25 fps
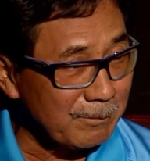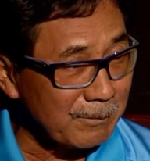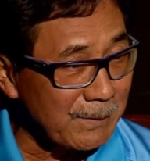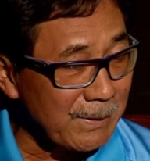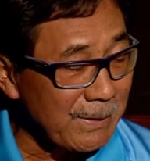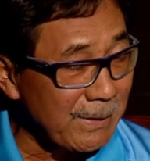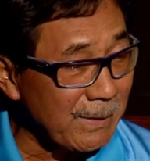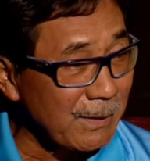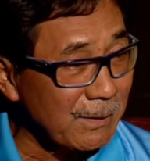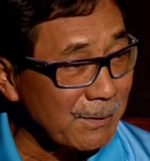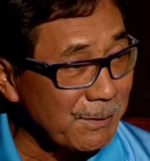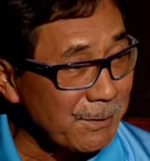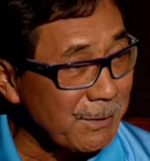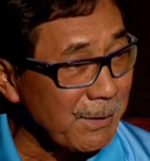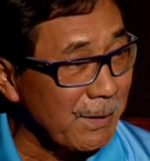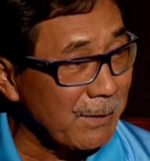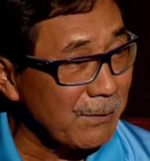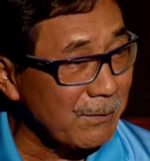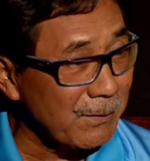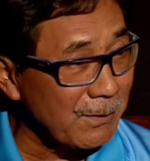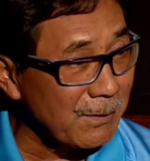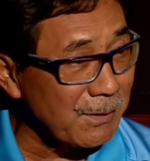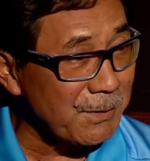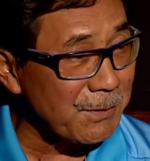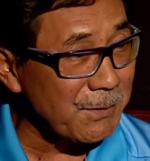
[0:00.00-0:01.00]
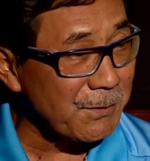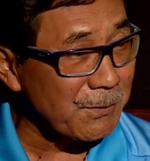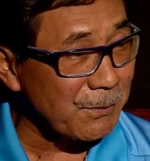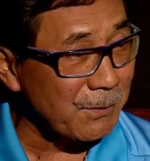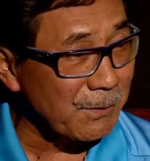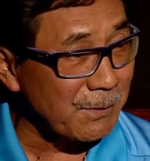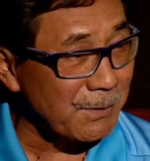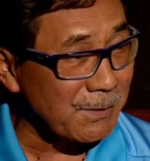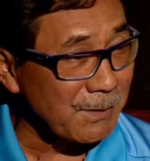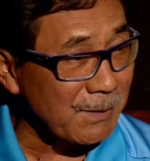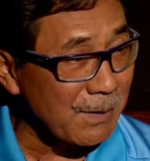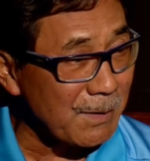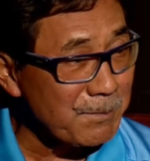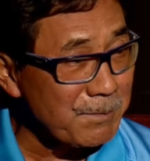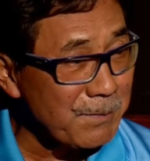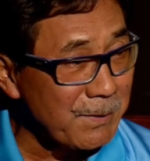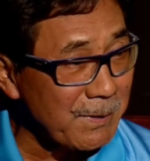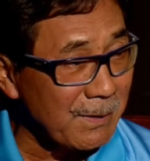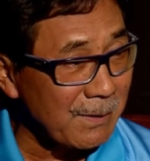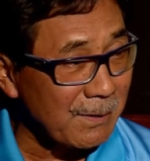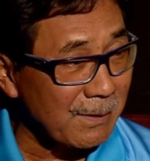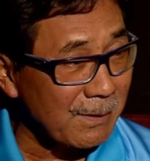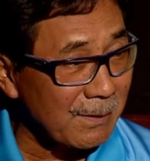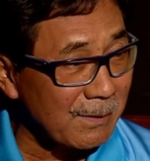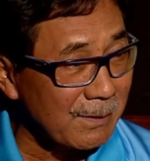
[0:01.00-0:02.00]
Eagle General Insurance
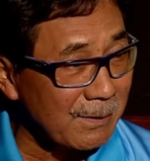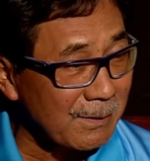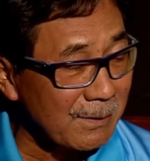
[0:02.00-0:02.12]
Company,